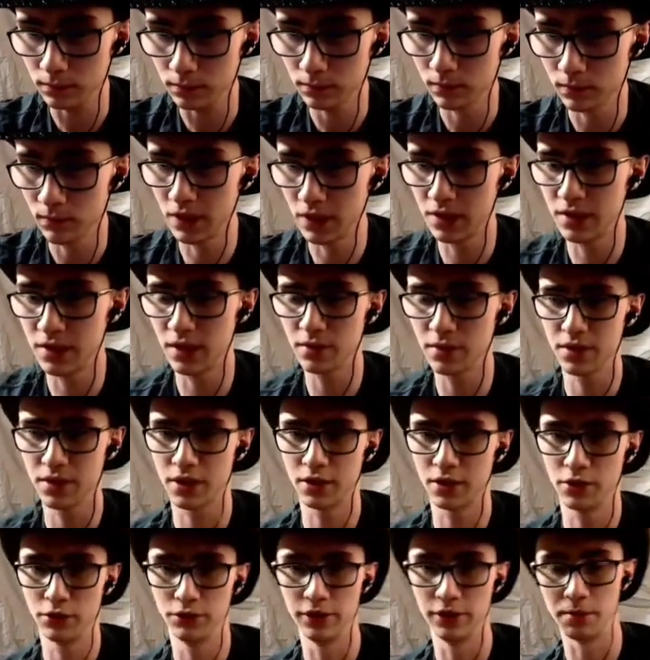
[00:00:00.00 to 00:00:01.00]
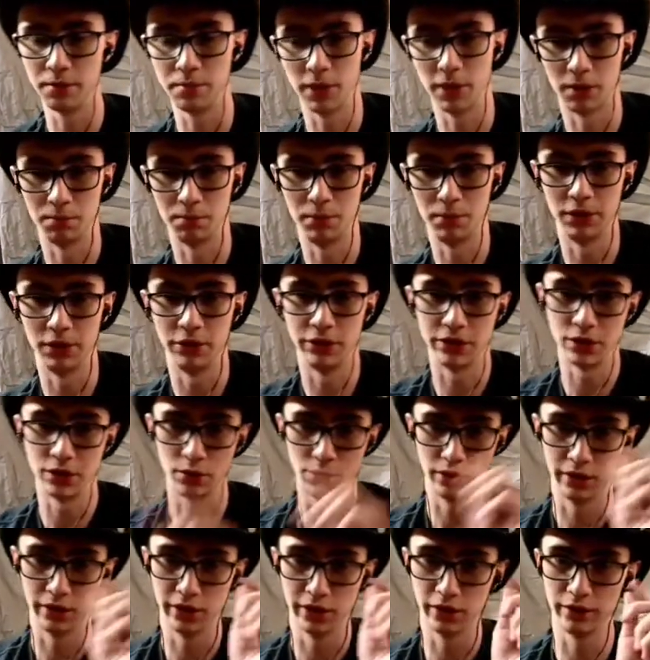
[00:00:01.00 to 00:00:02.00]
It sounds like a little nitpick, but it's
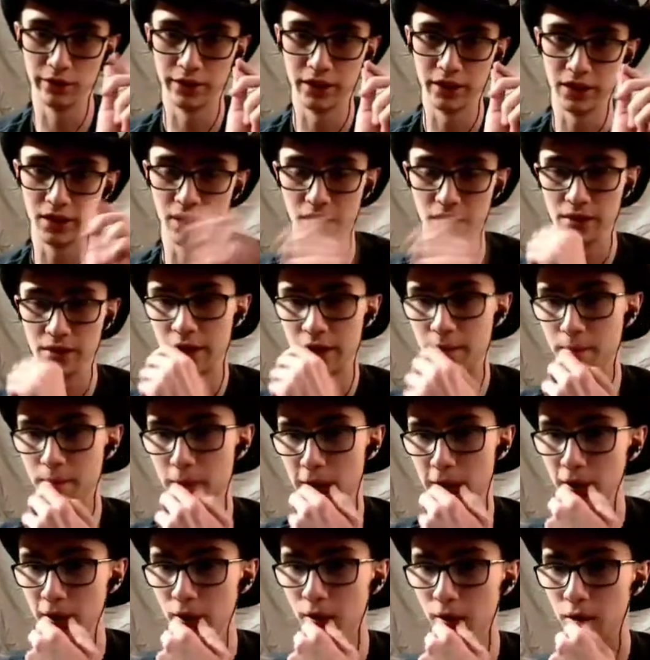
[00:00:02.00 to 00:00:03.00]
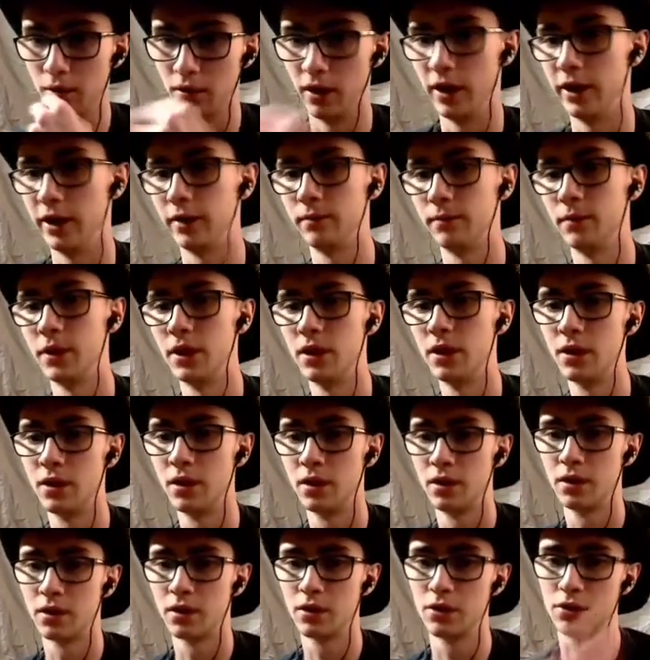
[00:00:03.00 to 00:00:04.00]
those little details that matter, right?
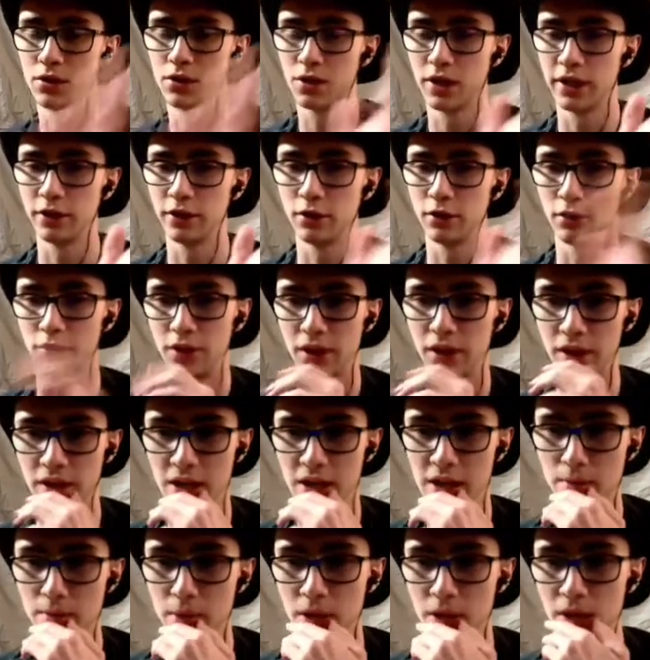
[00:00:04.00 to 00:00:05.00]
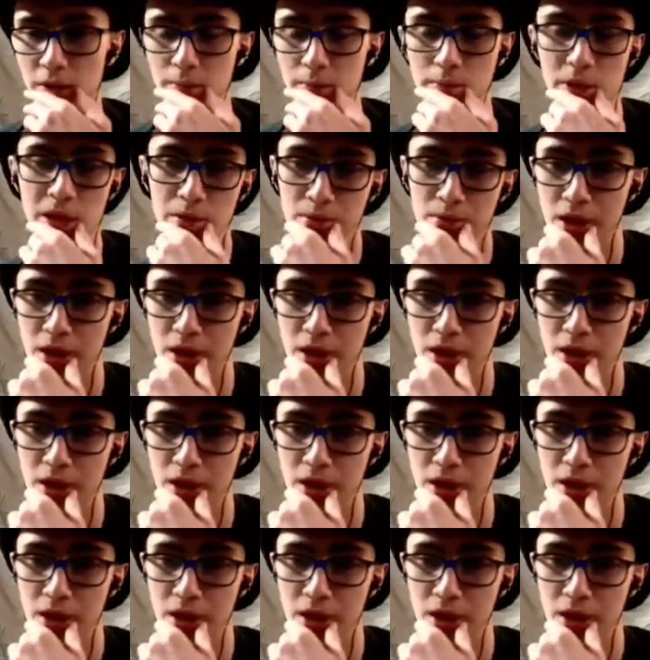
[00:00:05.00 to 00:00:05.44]
Because later in the game there, maybe I